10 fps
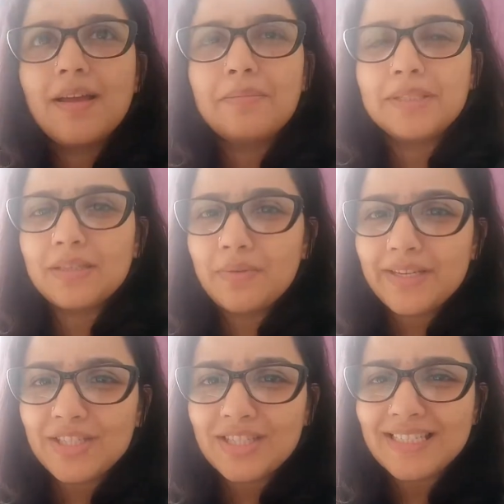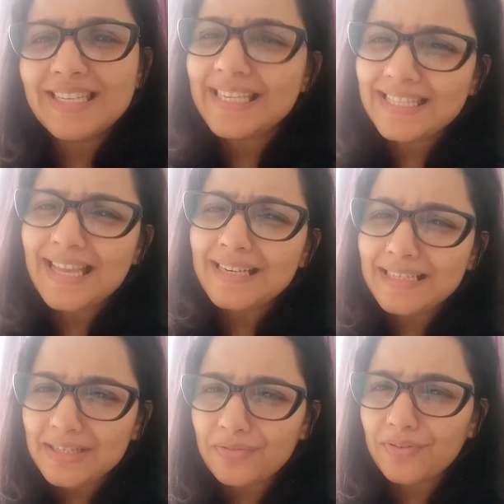But the question is that
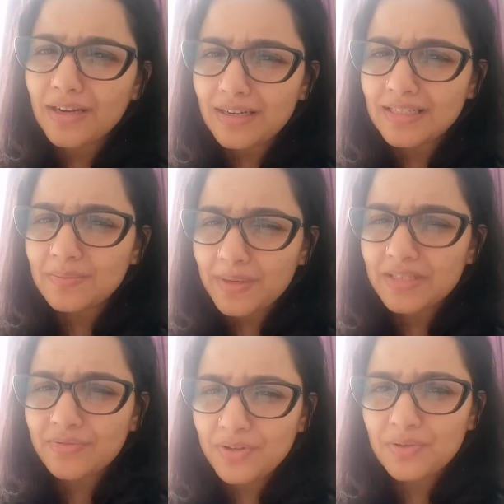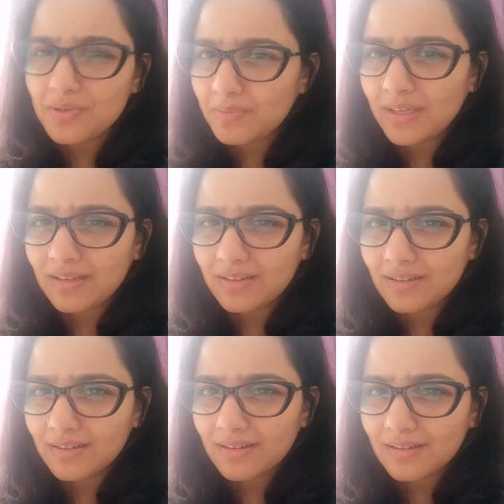a difficult space for you to be in?
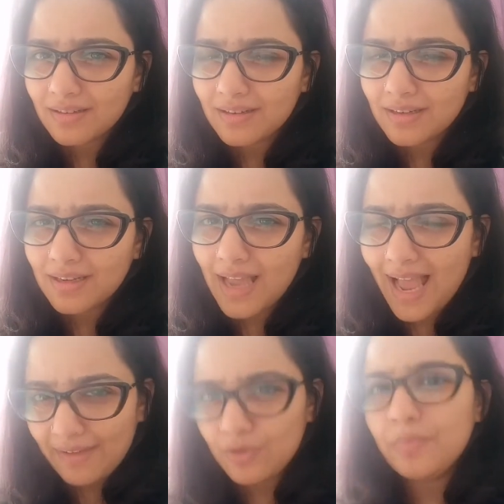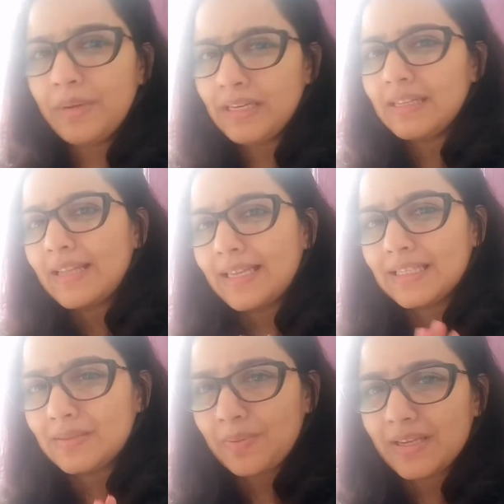Have you been in that
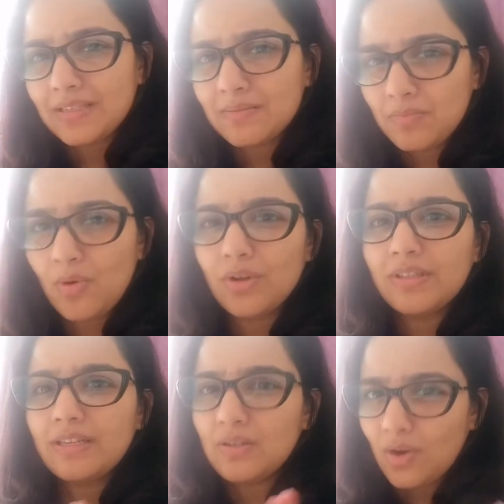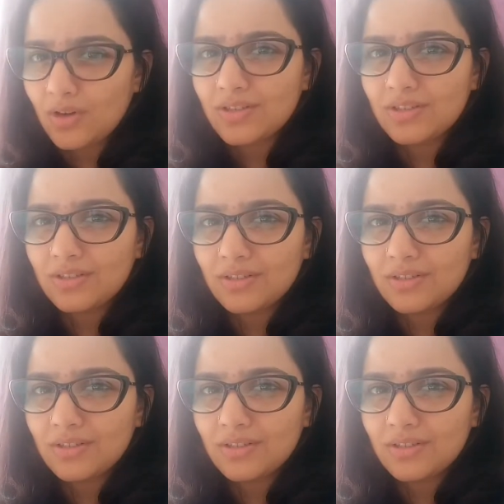space more than not?